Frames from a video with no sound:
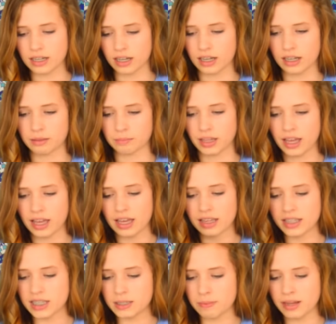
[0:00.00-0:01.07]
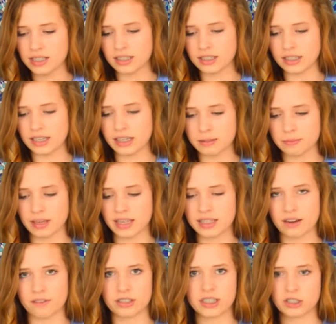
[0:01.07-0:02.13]
Um, this basically
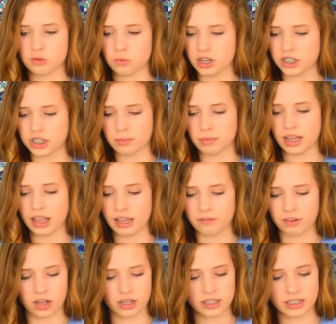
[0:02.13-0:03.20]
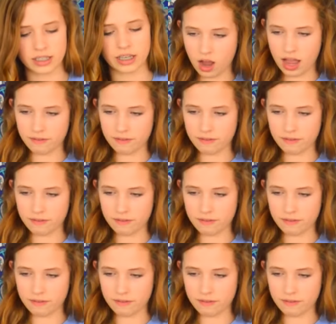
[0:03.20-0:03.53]
explains every situation in my life, honestly.